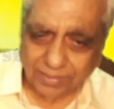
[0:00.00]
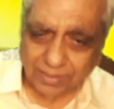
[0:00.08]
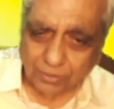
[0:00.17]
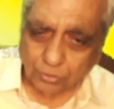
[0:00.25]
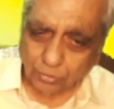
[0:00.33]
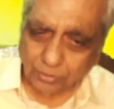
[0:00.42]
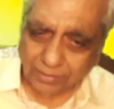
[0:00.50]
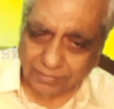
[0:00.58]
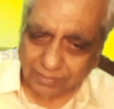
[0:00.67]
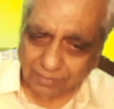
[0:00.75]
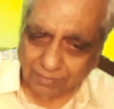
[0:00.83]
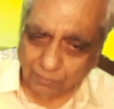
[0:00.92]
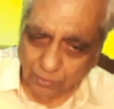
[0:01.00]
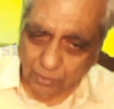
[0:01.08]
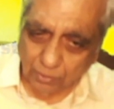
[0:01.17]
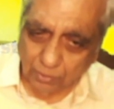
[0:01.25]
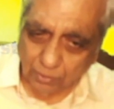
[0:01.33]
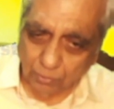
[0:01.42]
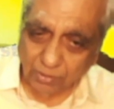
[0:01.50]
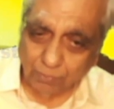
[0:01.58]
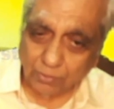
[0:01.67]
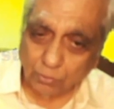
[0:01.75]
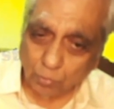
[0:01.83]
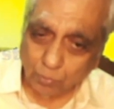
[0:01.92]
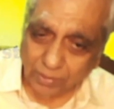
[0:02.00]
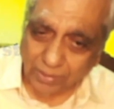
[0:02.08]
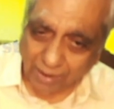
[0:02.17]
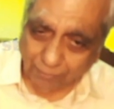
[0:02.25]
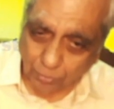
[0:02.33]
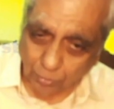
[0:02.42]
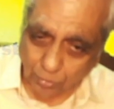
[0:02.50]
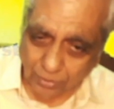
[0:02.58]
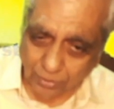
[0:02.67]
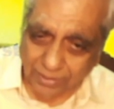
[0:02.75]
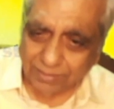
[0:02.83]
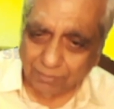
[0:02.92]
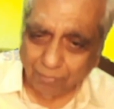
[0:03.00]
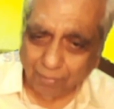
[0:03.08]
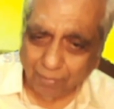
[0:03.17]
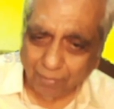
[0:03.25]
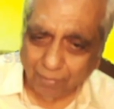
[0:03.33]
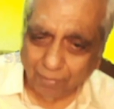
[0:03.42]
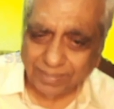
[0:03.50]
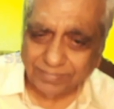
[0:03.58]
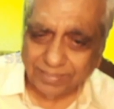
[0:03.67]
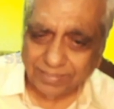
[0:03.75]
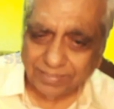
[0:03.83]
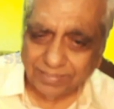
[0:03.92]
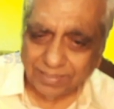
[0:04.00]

so then you may have to revise that theory,